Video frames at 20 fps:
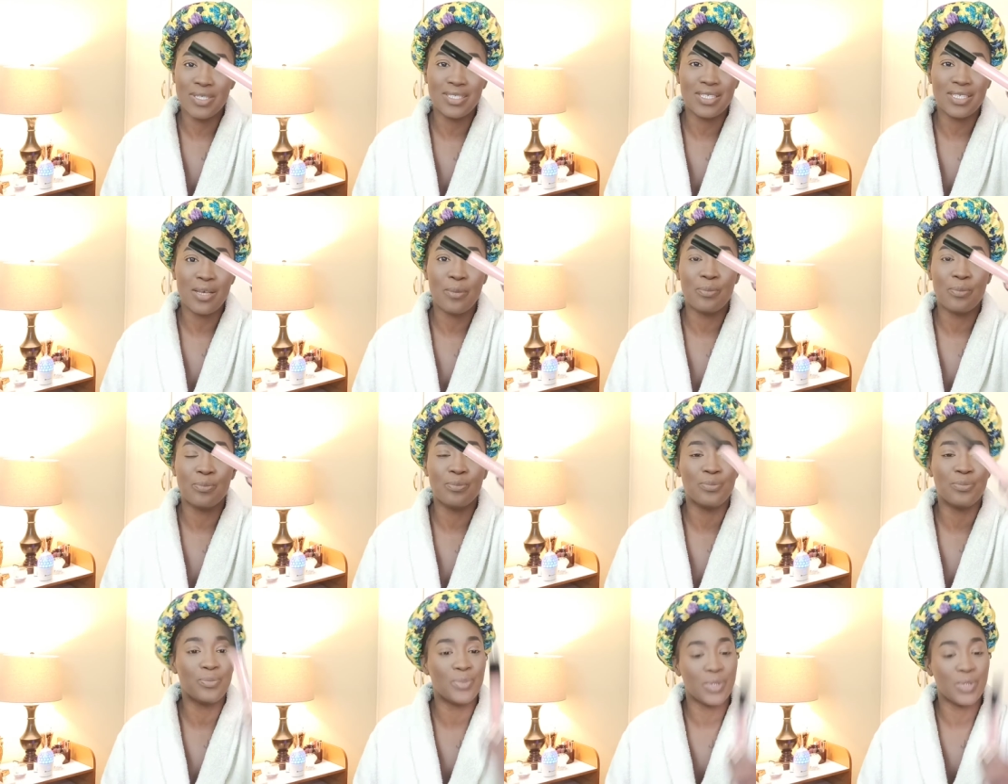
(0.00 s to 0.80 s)
This is a
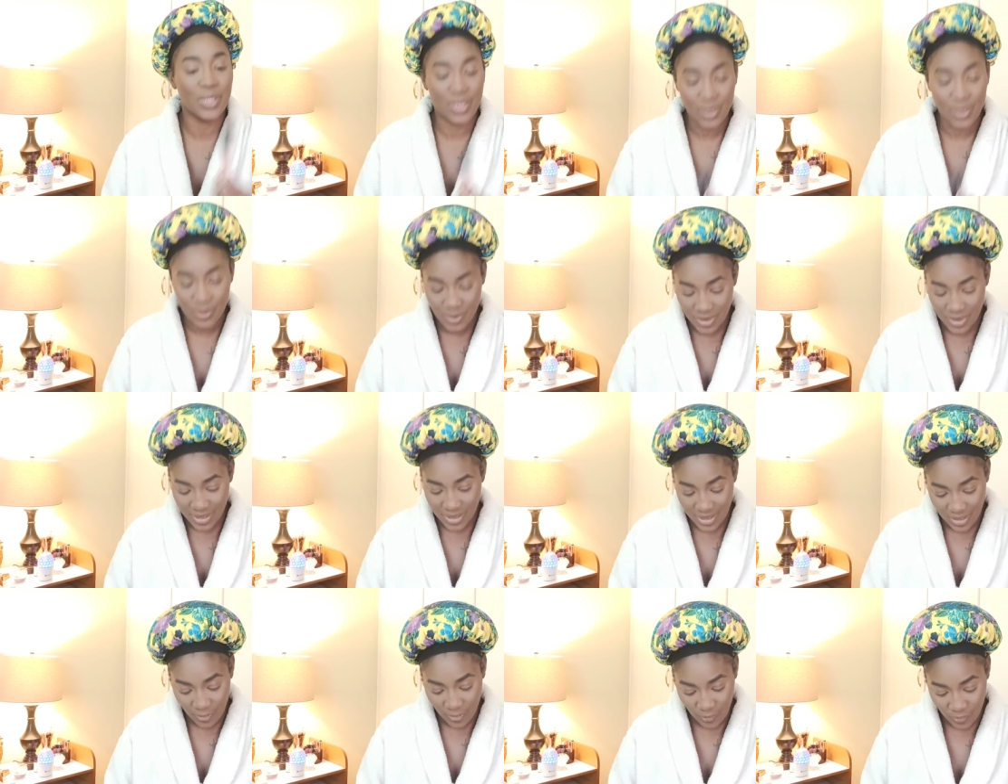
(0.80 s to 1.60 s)

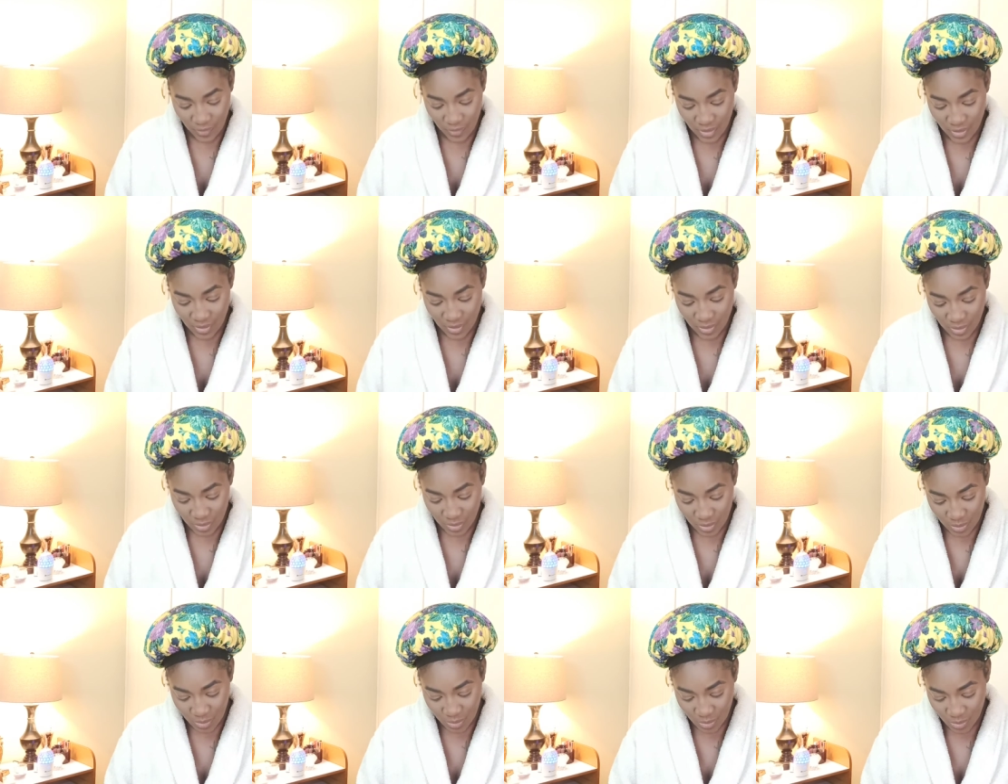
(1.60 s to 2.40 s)
beautiful
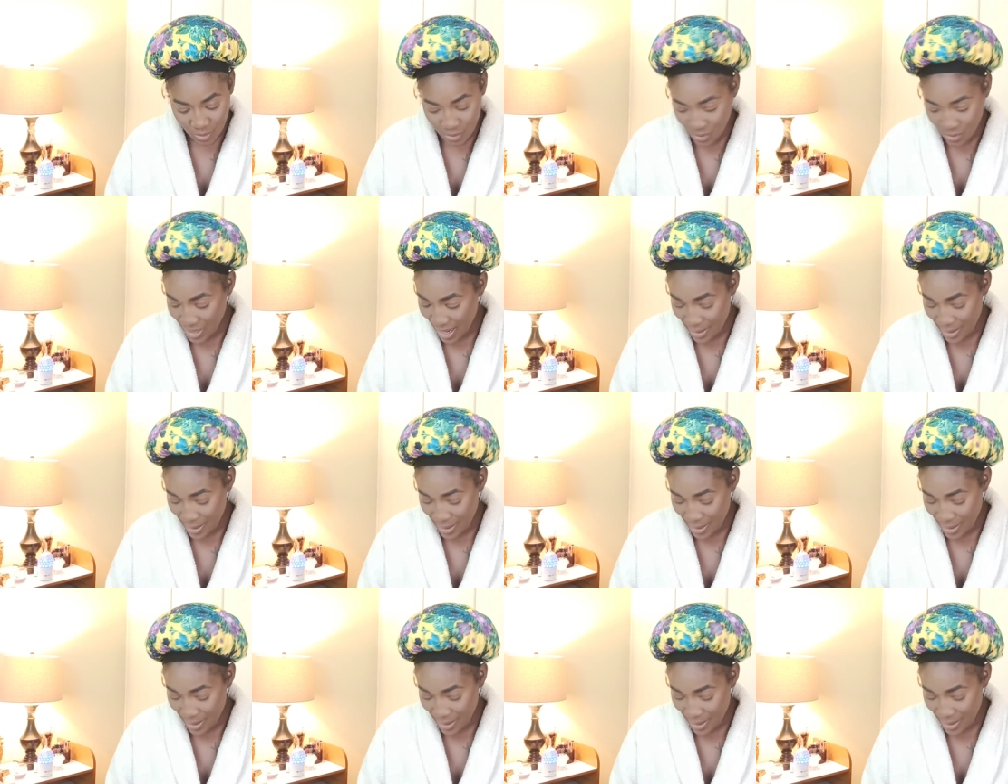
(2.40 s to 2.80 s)
nude.